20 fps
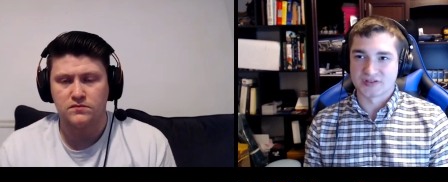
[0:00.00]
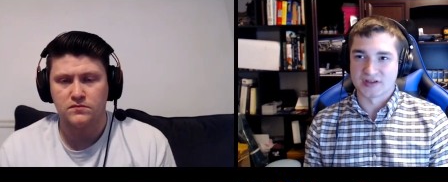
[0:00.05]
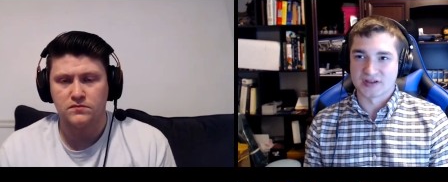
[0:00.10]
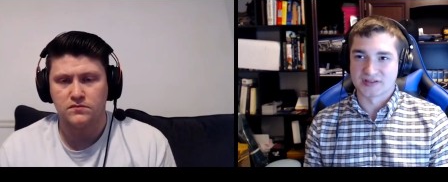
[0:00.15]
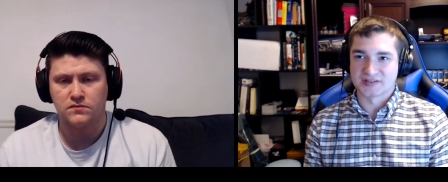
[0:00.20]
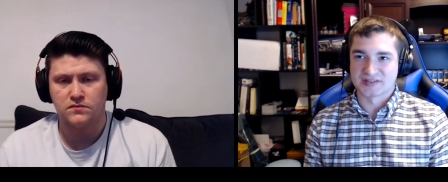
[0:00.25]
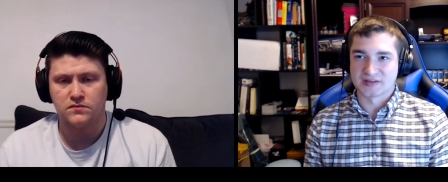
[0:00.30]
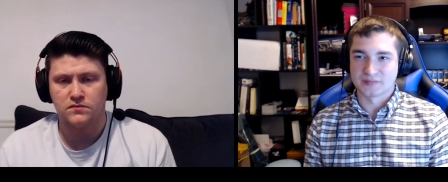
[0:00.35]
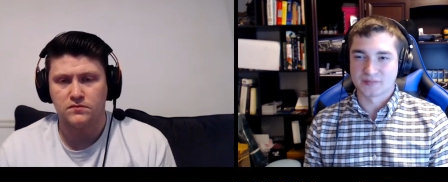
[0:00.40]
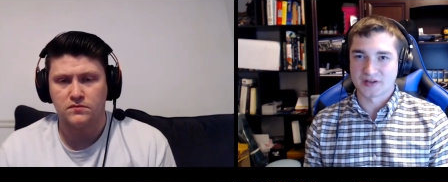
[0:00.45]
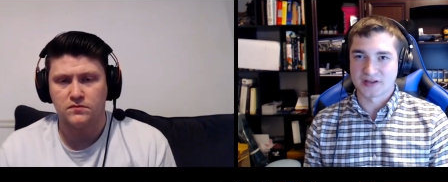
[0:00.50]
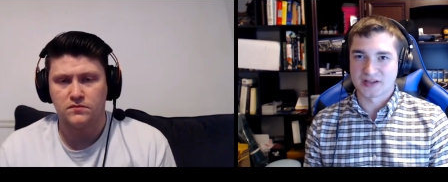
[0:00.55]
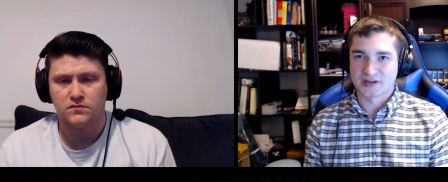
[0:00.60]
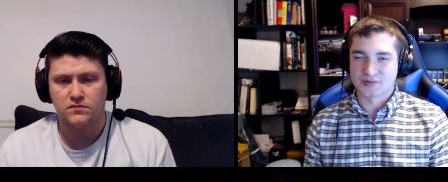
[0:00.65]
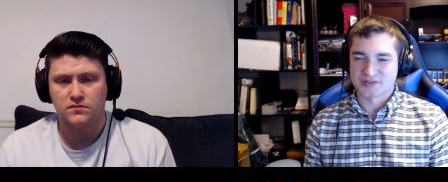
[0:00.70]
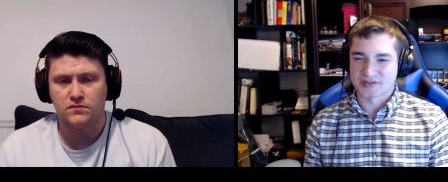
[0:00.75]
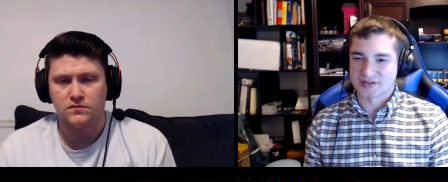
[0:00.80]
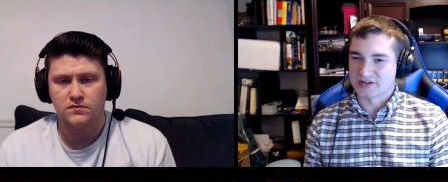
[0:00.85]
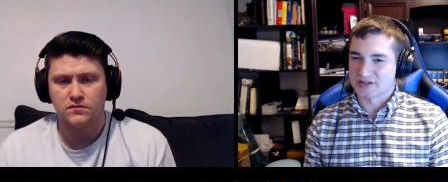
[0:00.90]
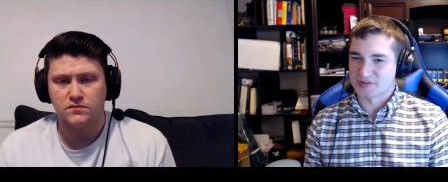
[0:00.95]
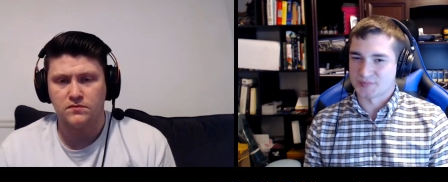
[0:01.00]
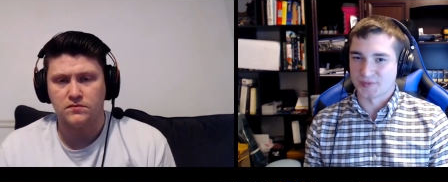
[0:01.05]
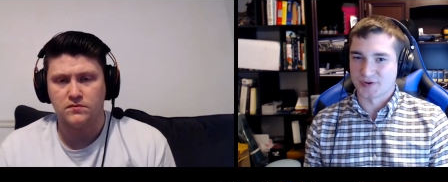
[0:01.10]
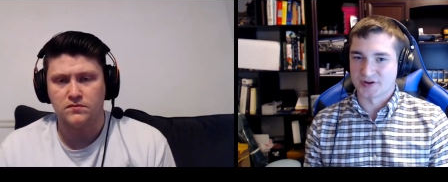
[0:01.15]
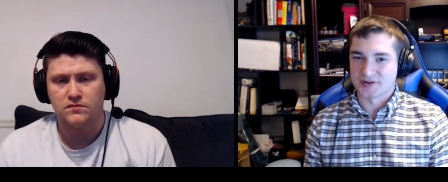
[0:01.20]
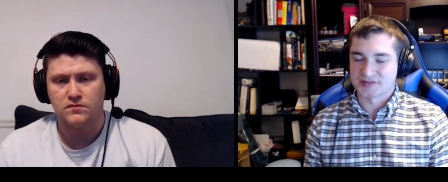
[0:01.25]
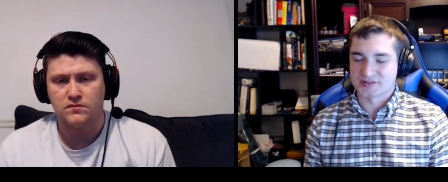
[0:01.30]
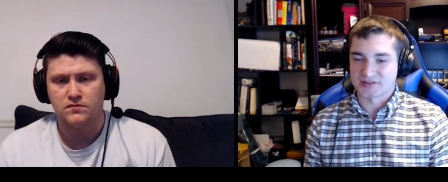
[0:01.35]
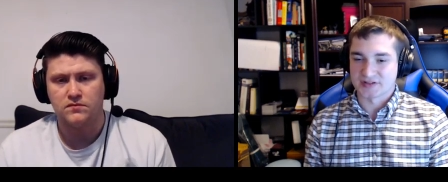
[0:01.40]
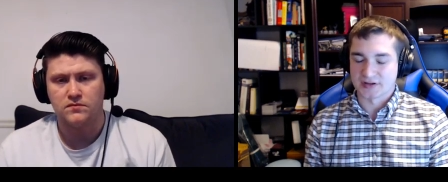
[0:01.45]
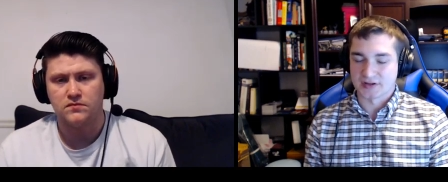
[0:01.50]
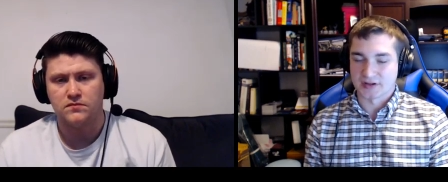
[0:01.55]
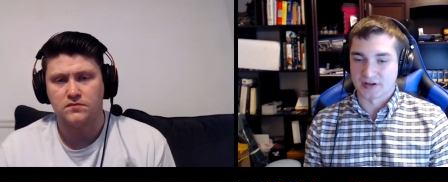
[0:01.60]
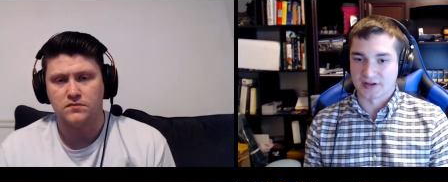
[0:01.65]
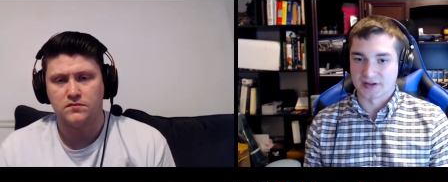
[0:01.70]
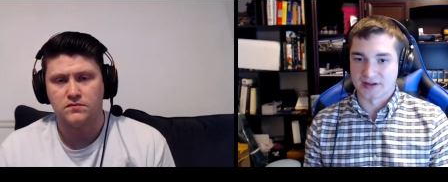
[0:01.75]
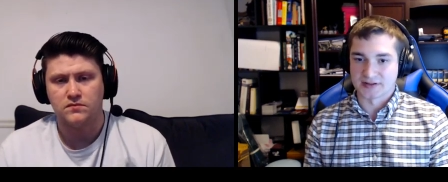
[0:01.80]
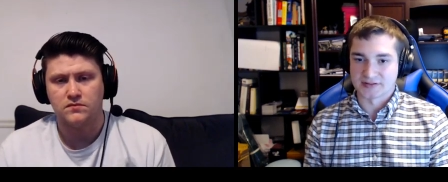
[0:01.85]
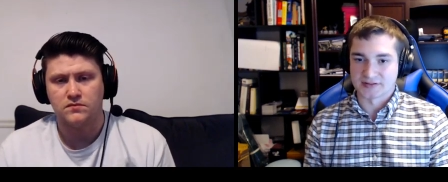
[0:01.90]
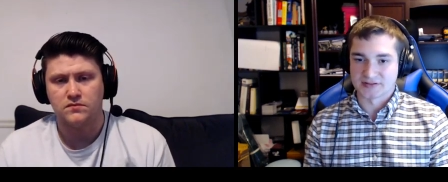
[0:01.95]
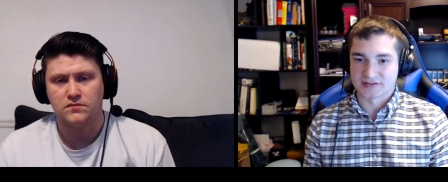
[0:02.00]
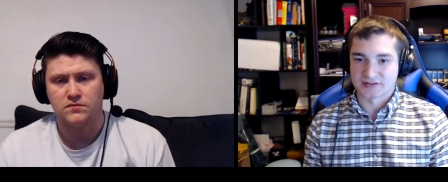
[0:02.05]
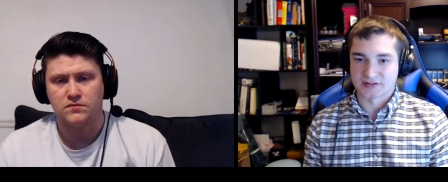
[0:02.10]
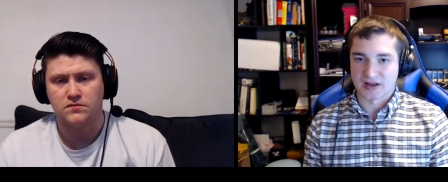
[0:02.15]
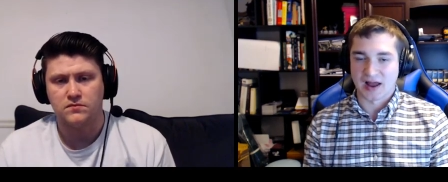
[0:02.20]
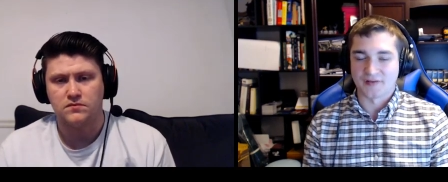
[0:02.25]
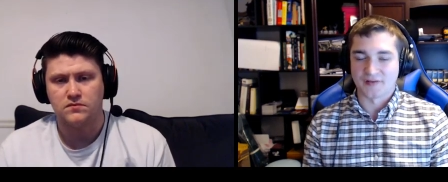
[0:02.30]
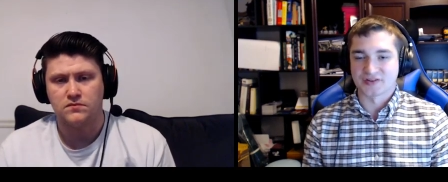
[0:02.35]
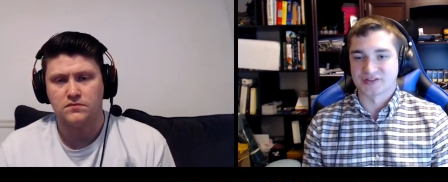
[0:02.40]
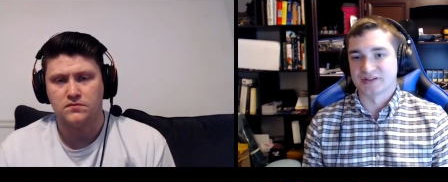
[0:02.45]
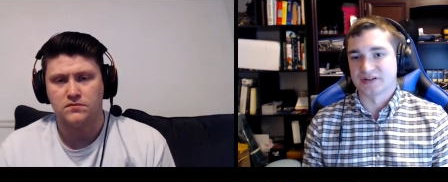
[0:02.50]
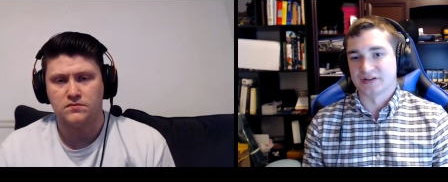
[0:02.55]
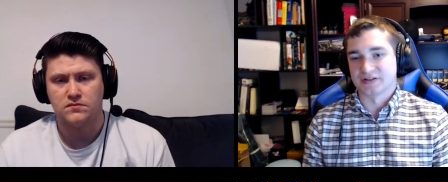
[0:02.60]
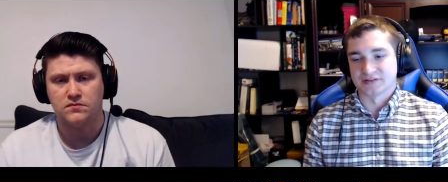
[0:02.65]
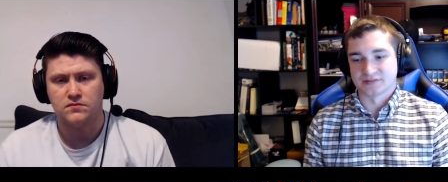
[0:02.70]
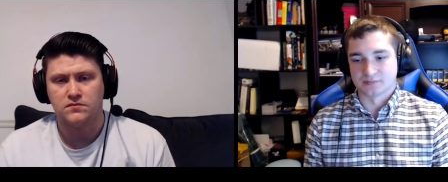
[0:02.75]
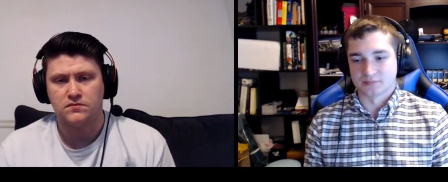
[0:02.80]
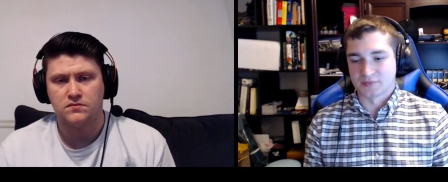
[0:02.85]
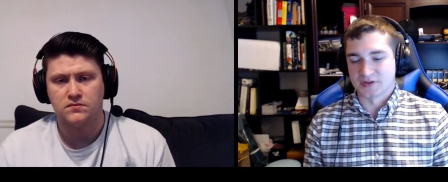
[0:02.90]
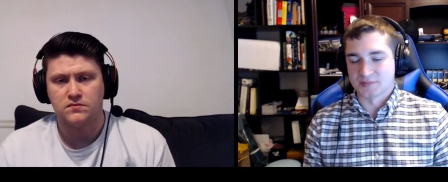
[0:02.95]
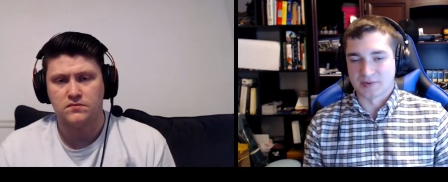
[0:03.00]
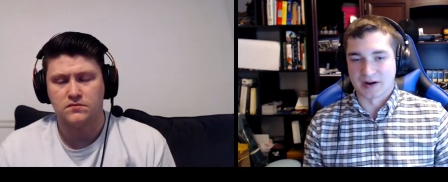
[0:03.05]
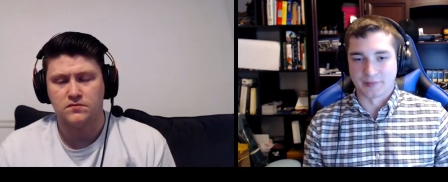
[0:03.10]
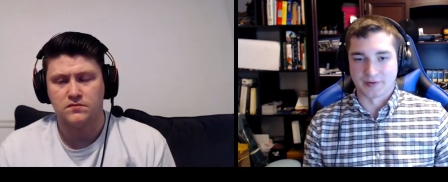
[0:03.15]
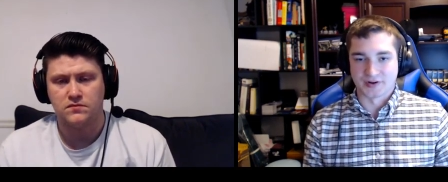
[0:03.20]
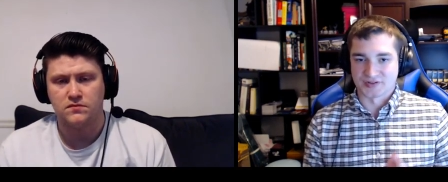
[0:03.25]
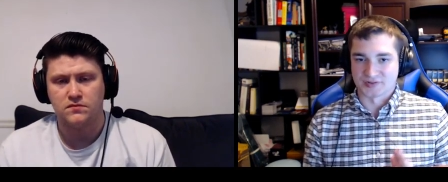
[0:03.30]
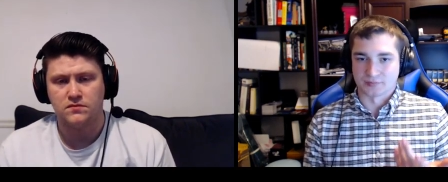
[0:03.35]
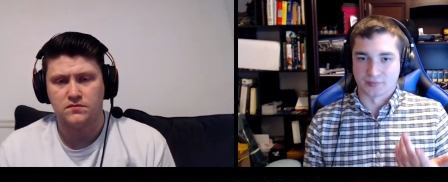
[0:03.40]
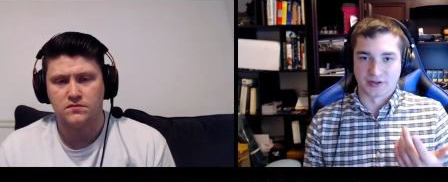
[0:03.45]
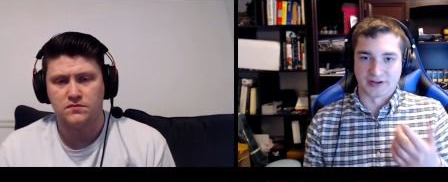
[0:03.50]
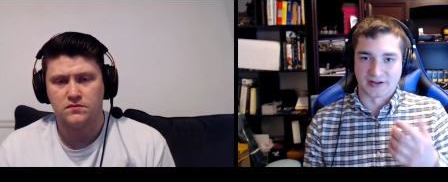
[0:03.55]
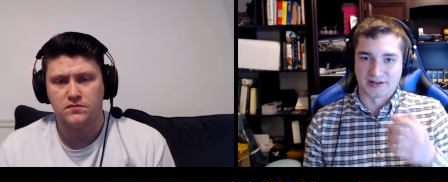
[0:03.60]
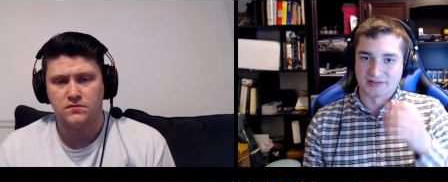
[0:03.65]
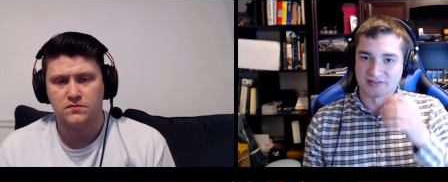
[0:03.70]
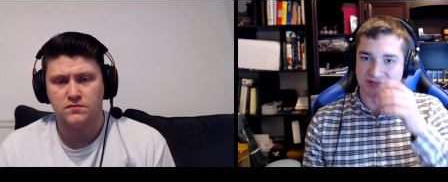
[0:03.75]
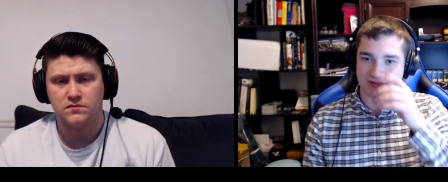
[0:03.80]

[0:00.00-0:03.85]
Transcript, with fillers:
Speaker 1: It seemed like he was inexperienced against. Obviously, he probably doesn't play against